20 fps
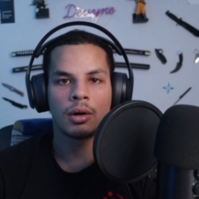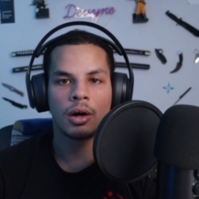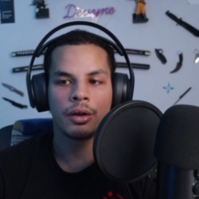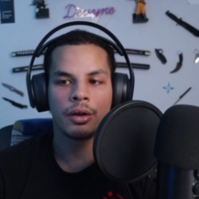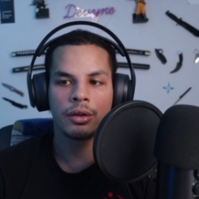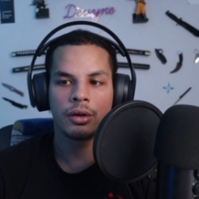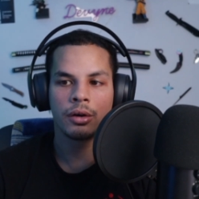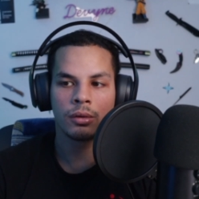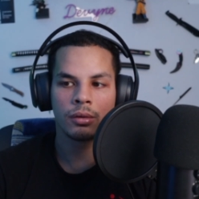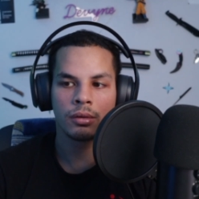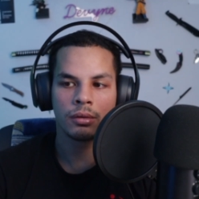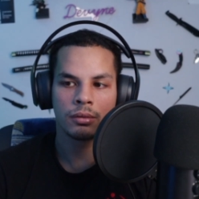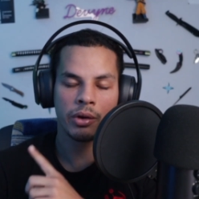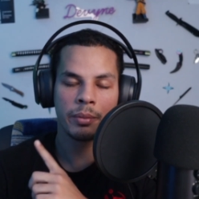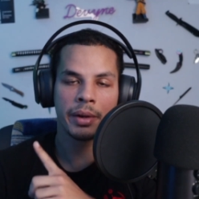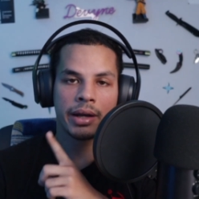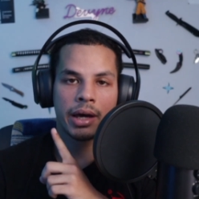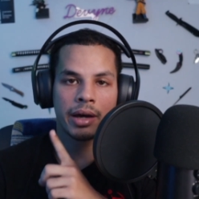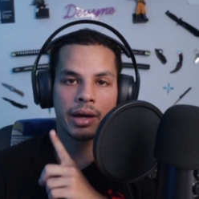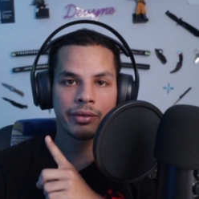Although we
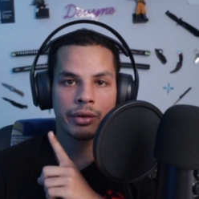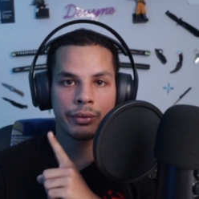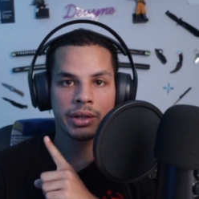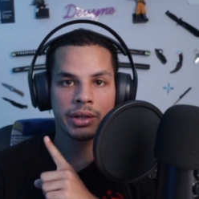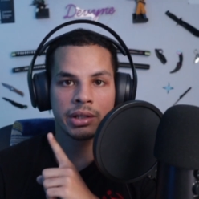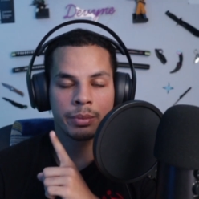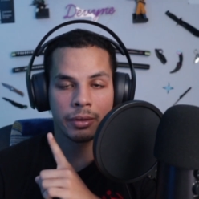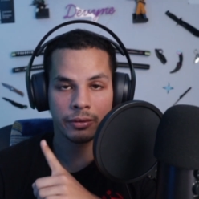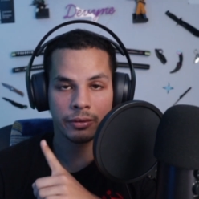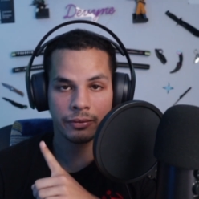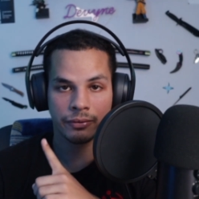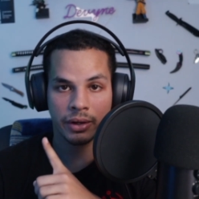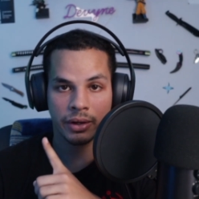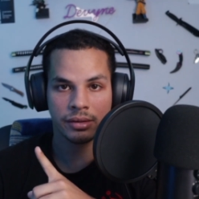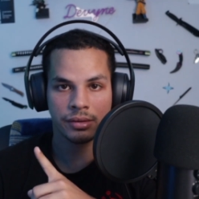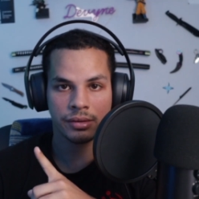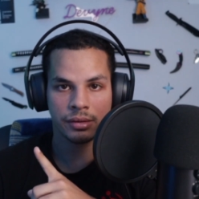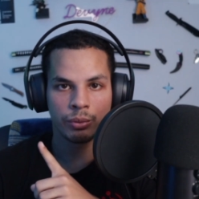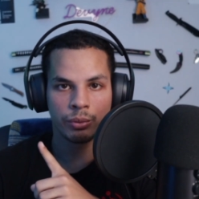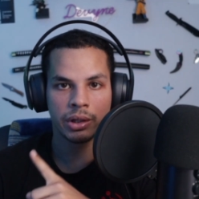may never reach
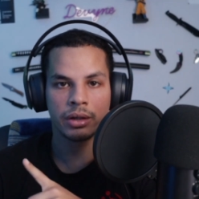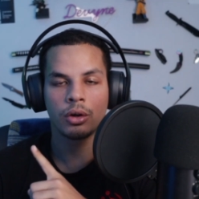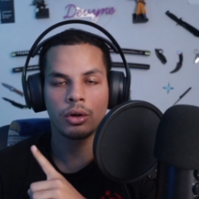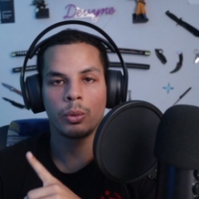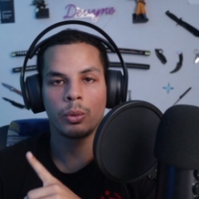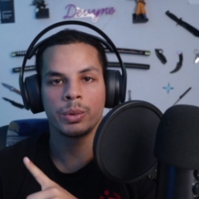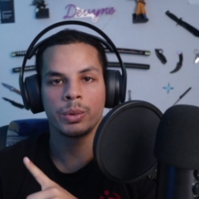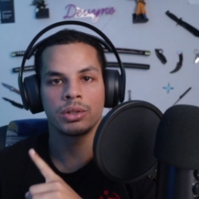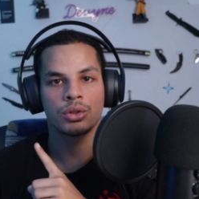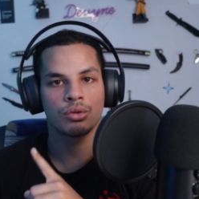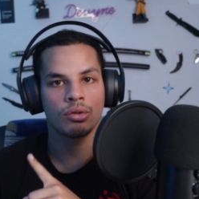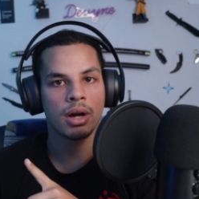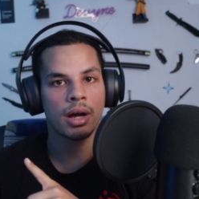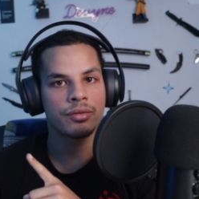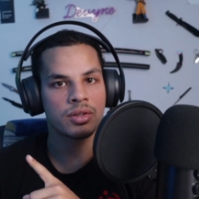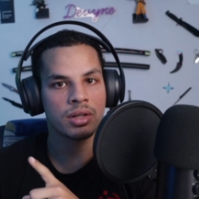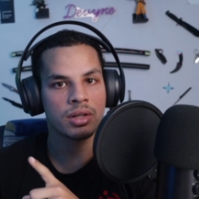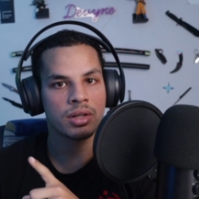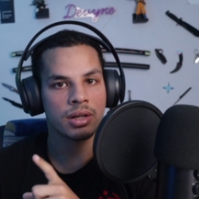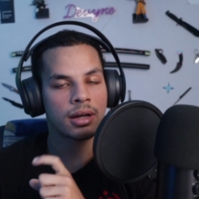perfection, we can always
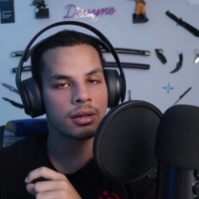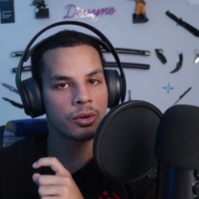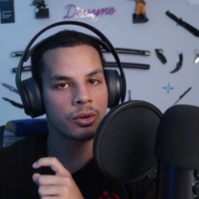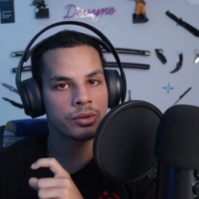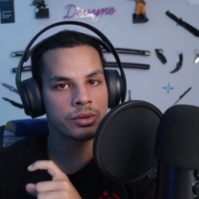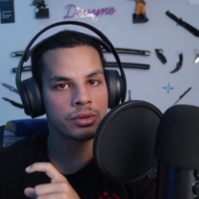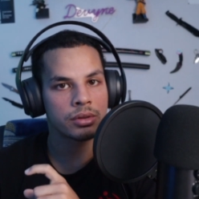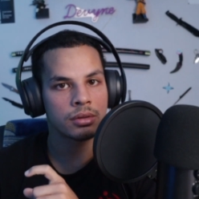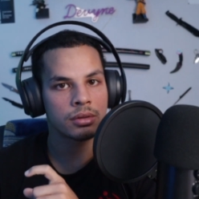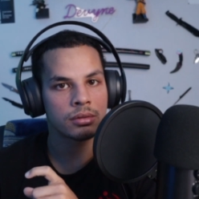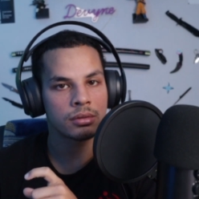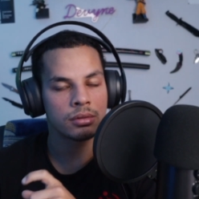strive to get closer